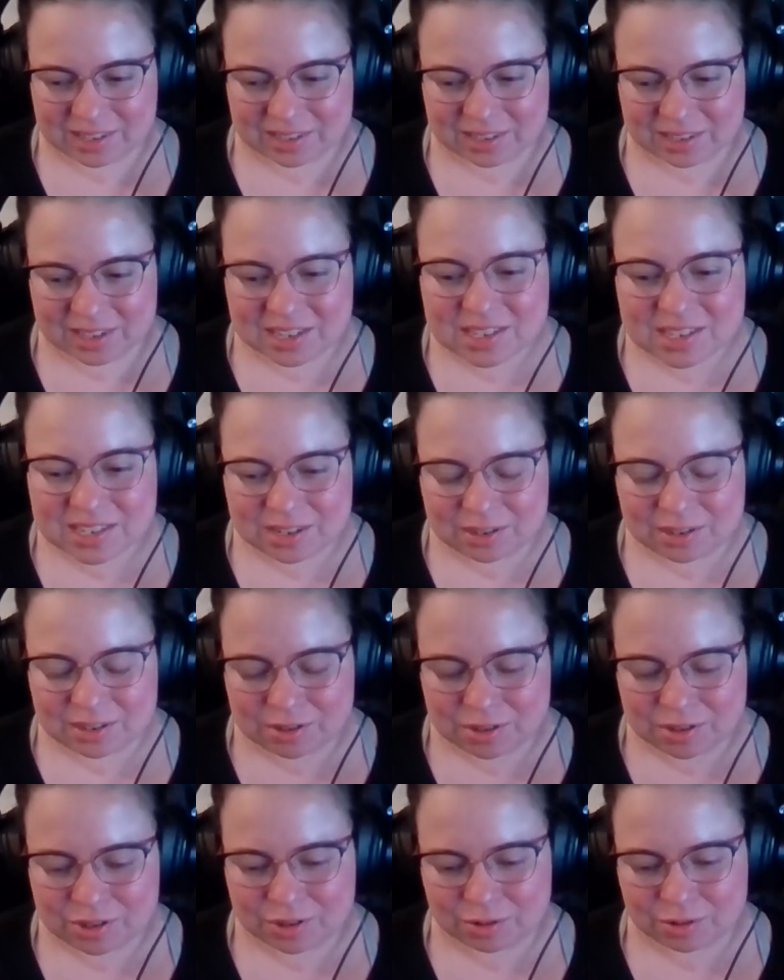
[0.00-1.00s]
Listen
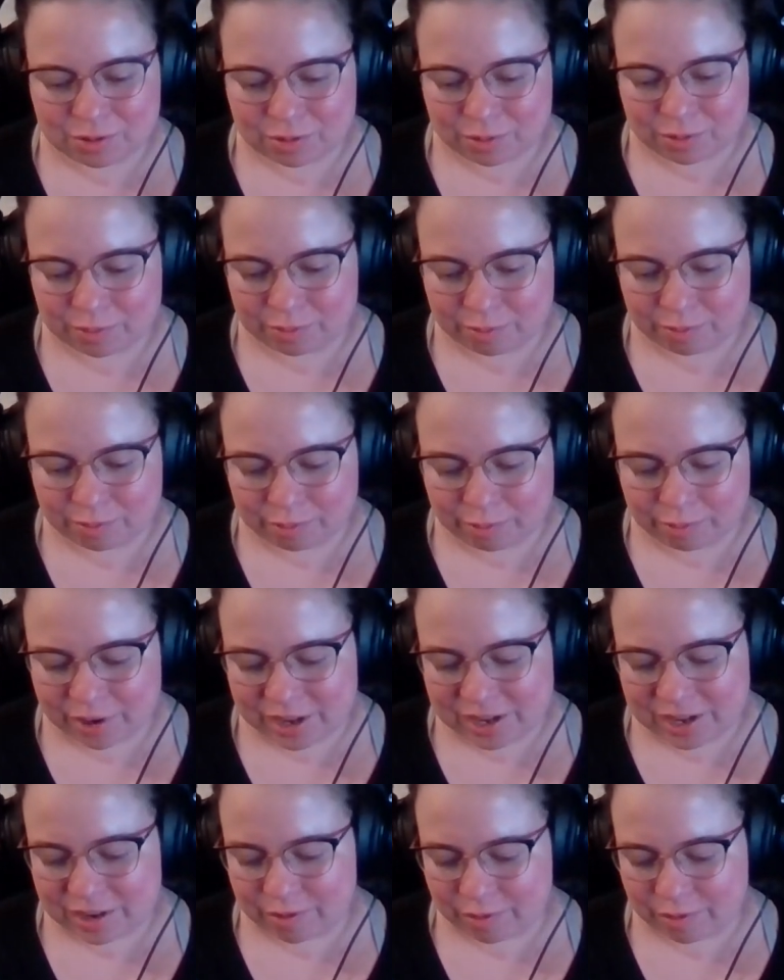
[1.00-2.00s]
to
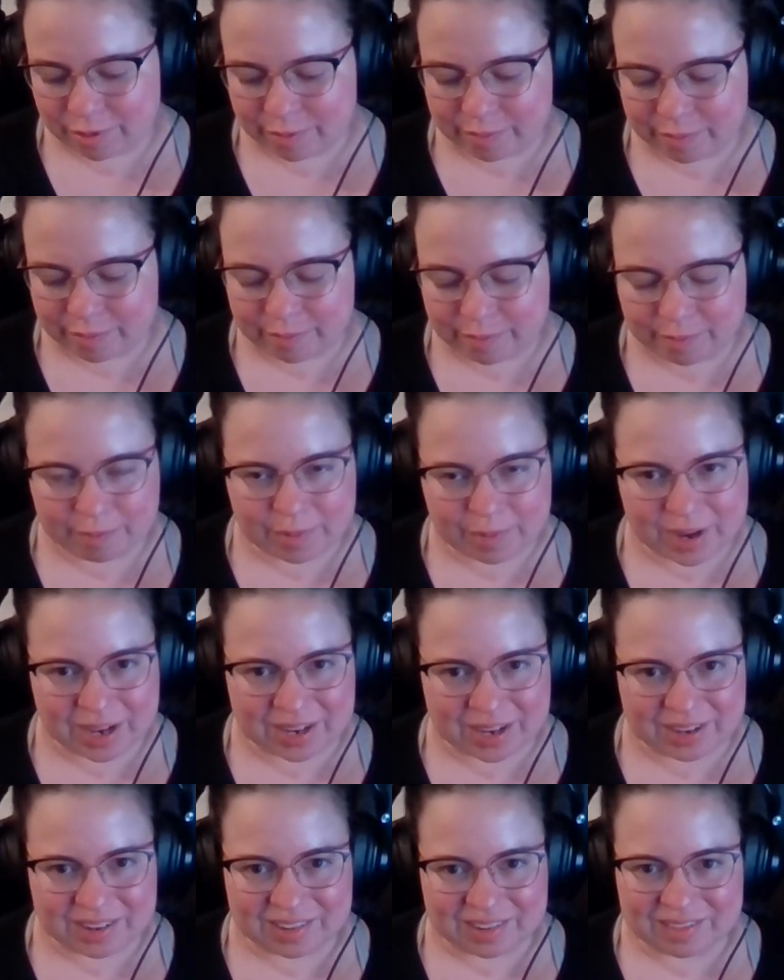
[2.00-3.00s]
what your
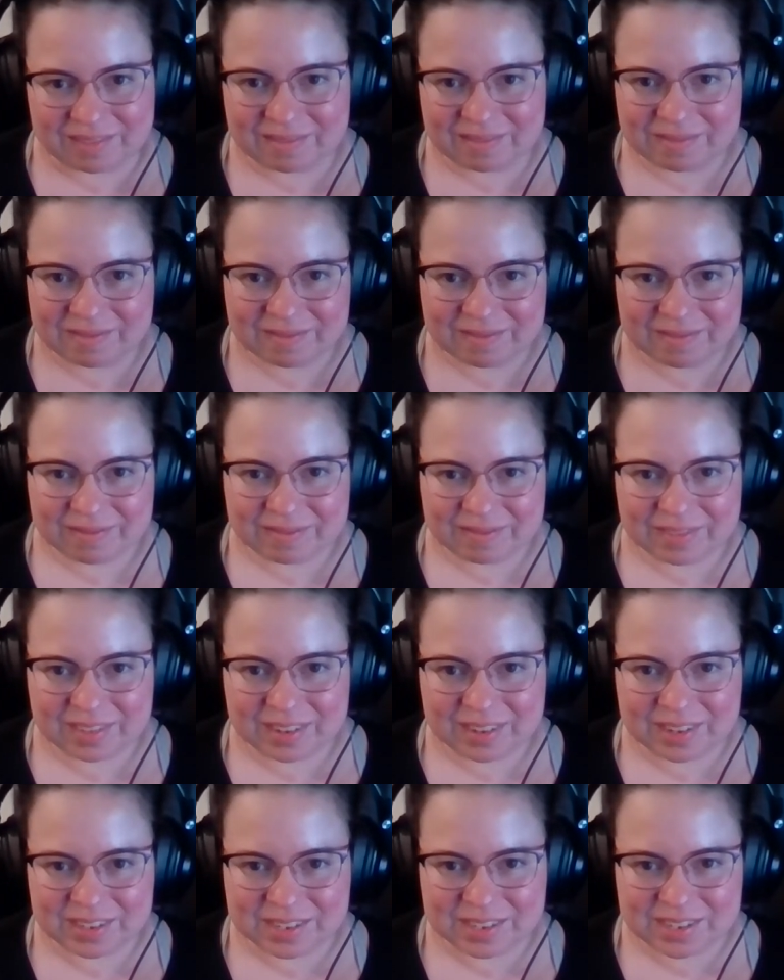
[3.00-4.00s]
mind and
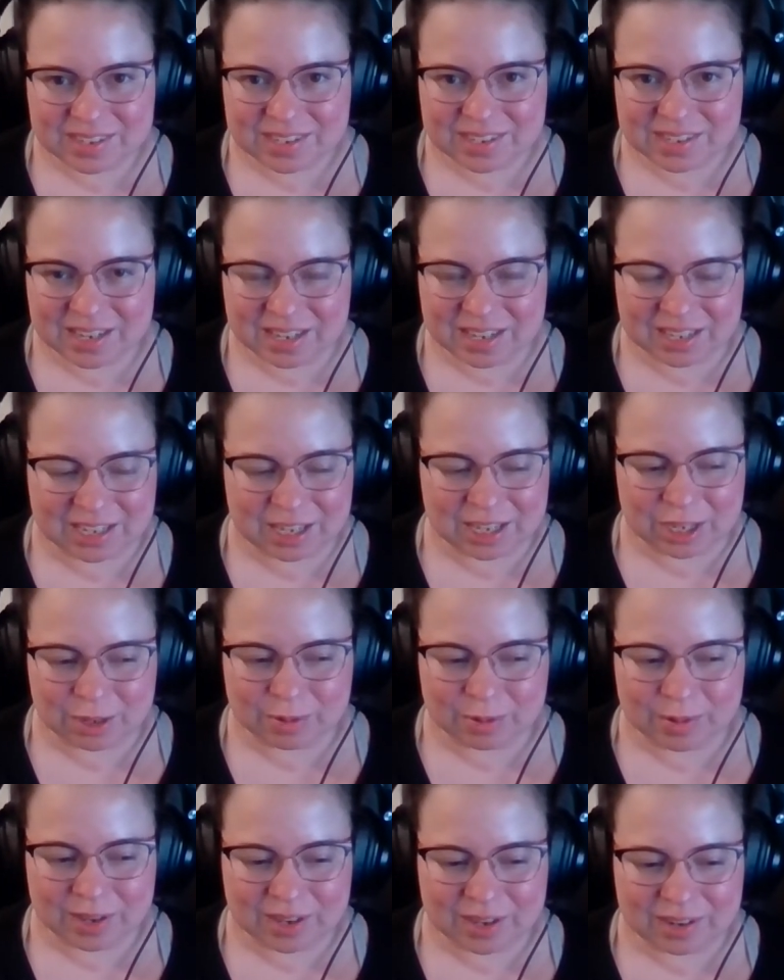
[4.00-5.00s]
is telling
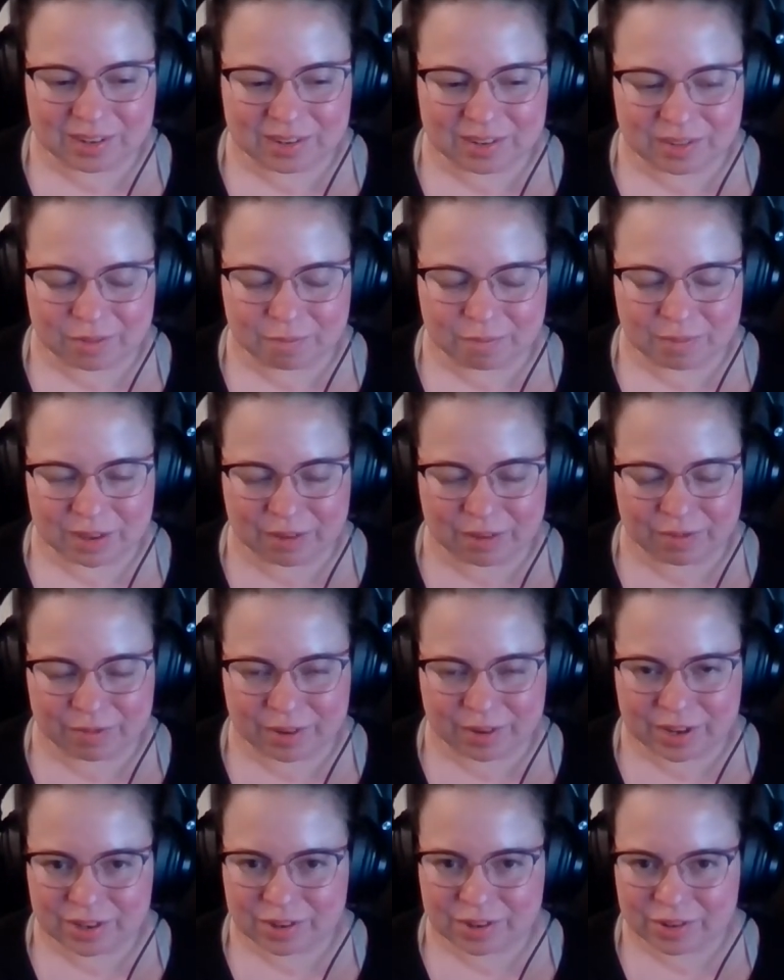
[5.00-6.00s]
you, and don't be
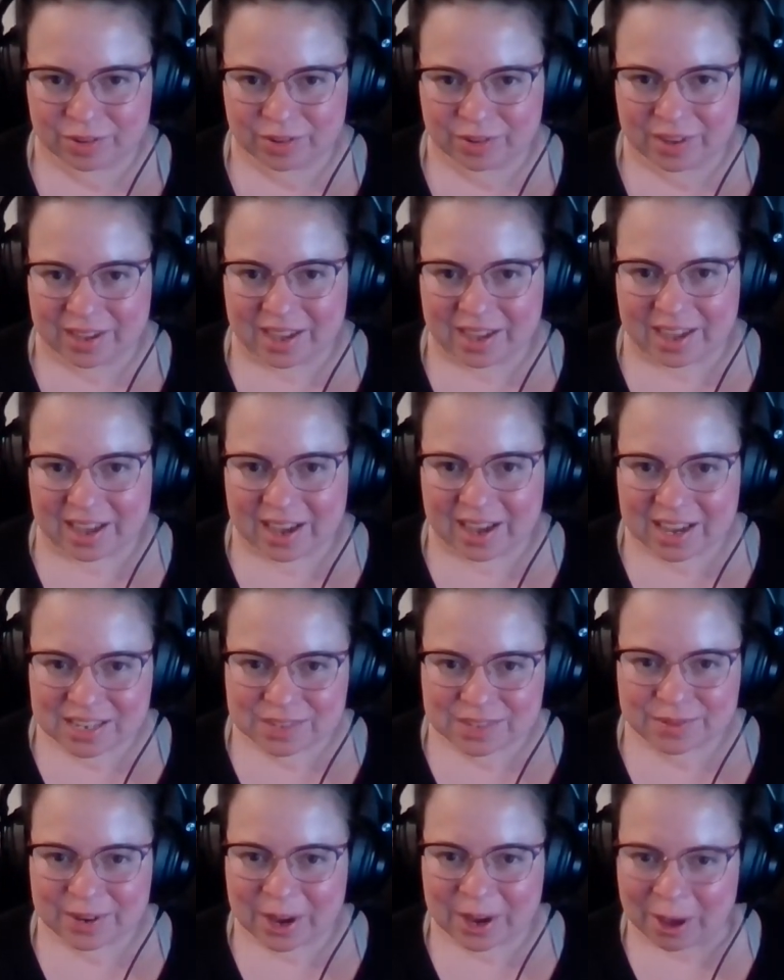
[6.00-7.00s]
afraid to
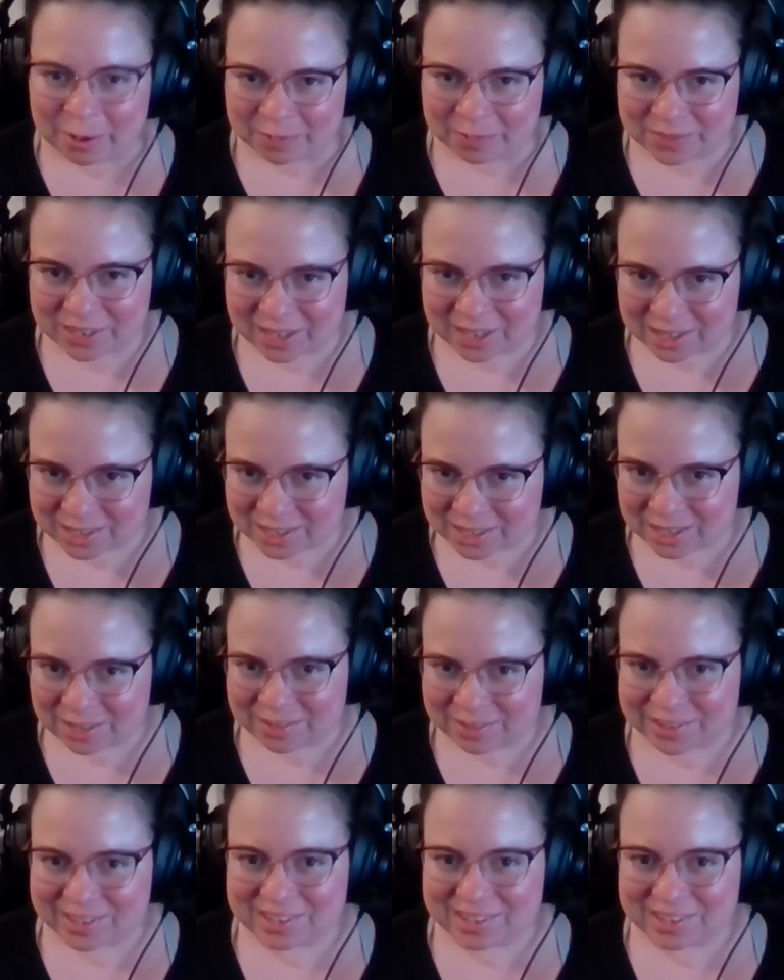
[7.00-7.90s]
ask for help to execute